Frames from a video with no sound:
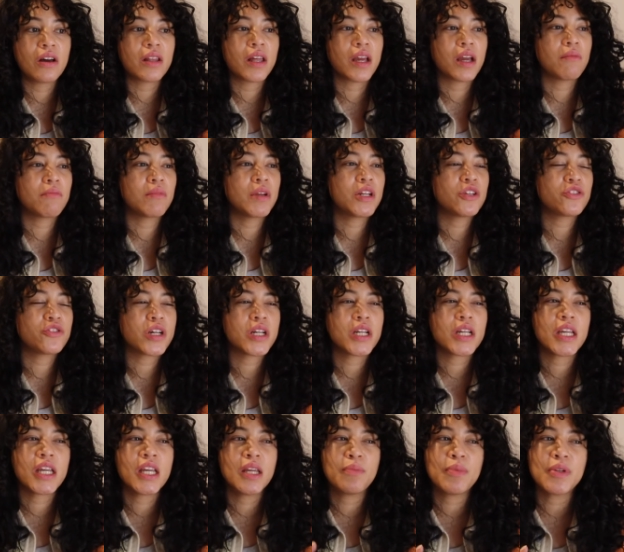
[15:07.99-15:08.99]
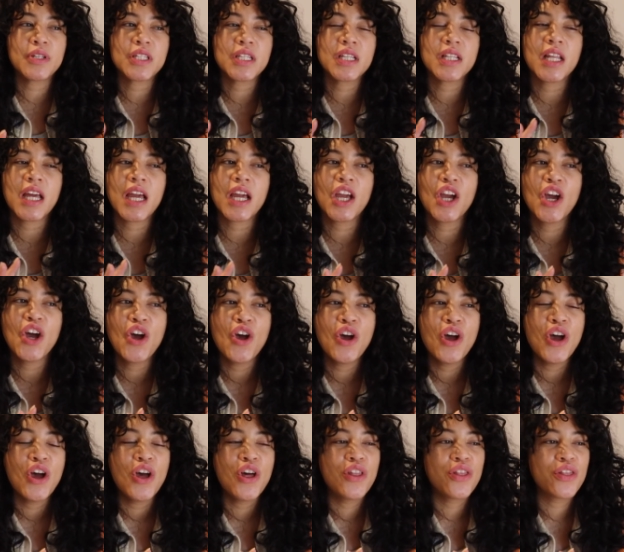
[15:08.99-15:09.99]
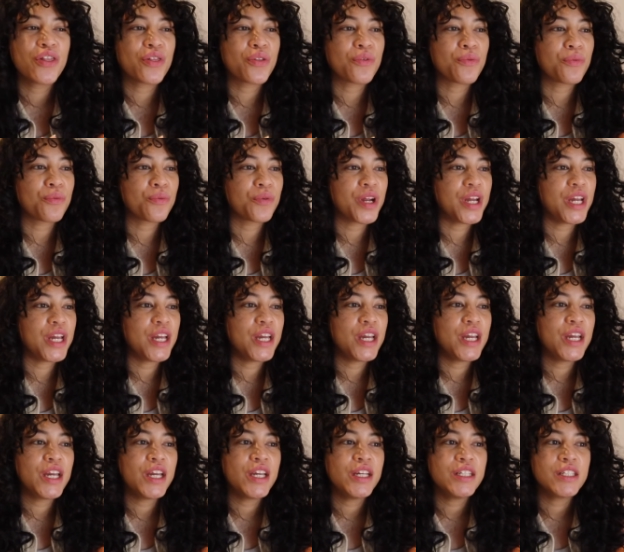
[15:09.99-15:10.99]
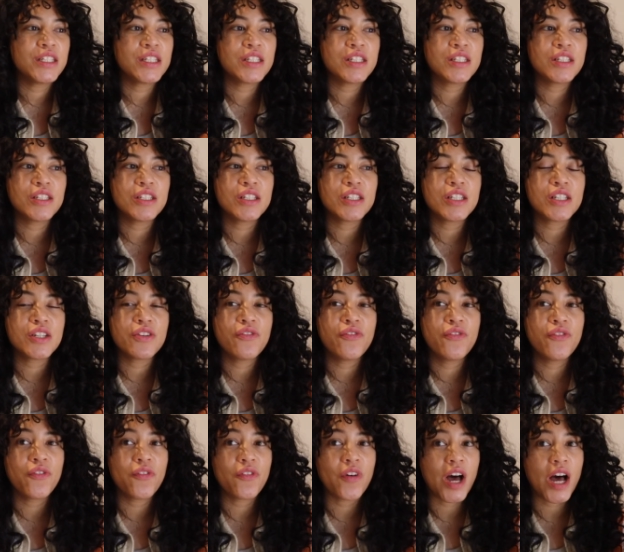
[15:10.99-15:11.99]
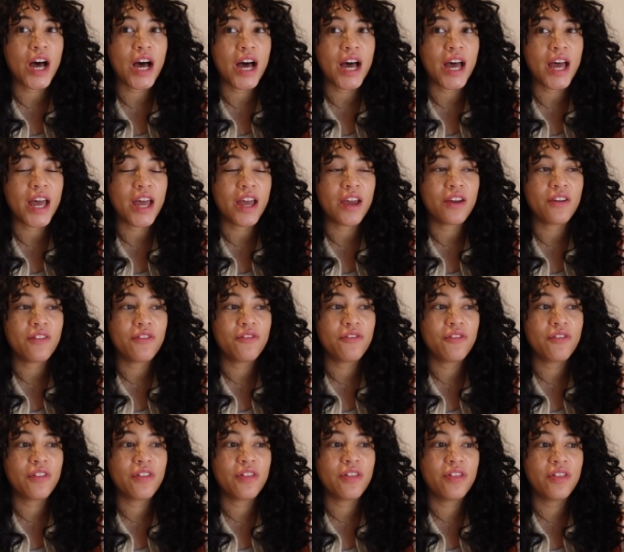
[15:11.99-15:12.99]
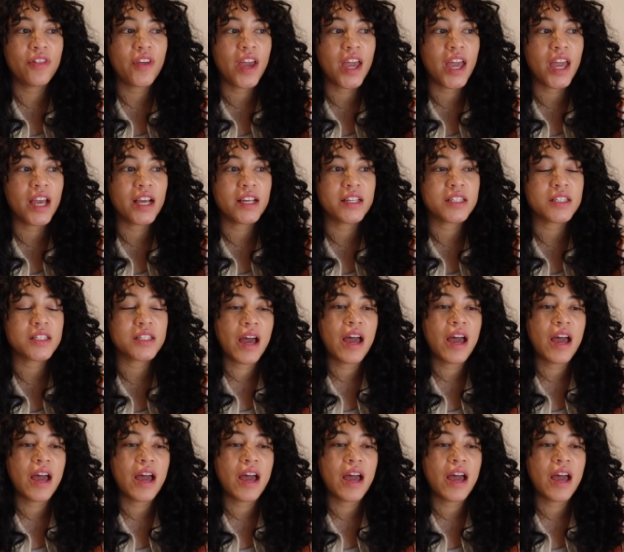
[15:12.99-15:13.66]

Like I'm going to try to keep it to like 3 to 5 things.